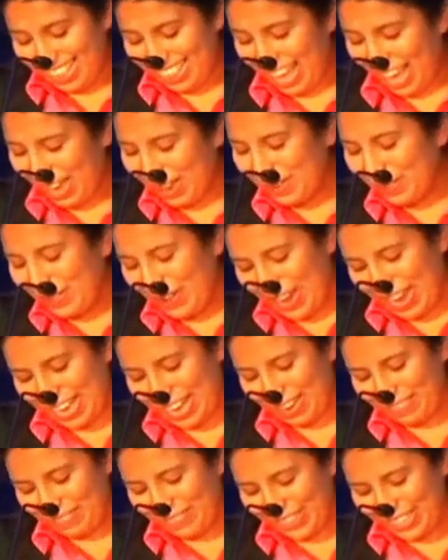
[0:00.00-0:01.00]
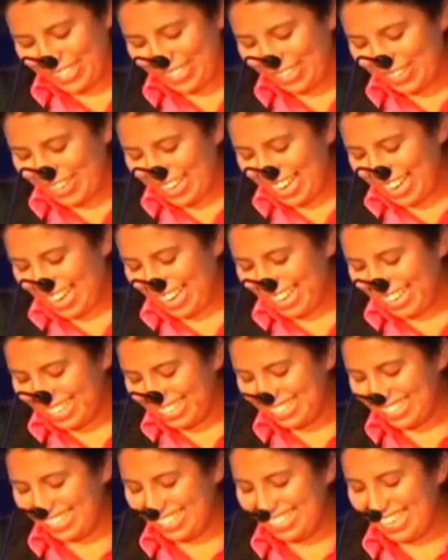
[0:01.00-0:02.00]
The one opportunity
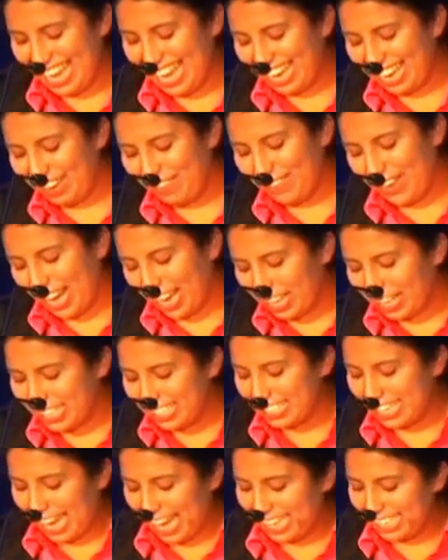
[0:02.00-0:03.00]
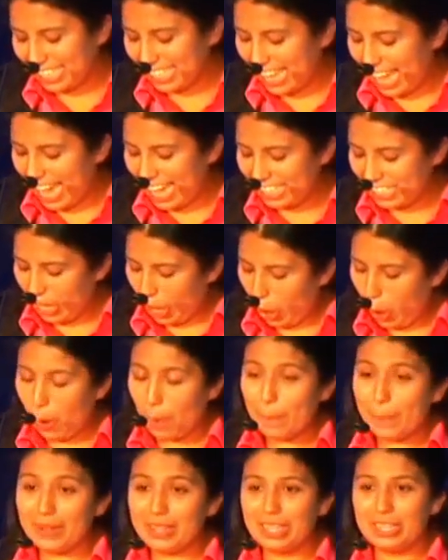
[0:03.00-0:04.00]
to take a regular science class
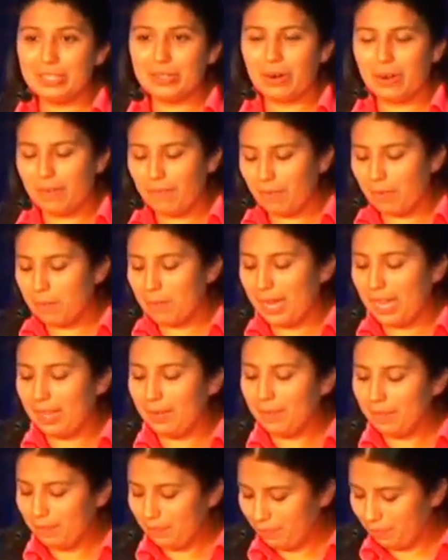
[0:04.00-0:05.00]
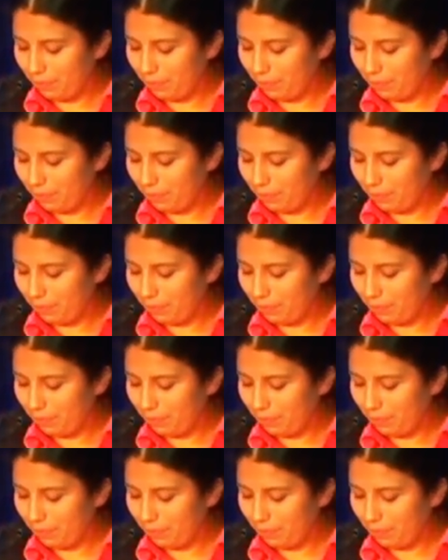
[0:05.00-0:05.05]
opened the door for me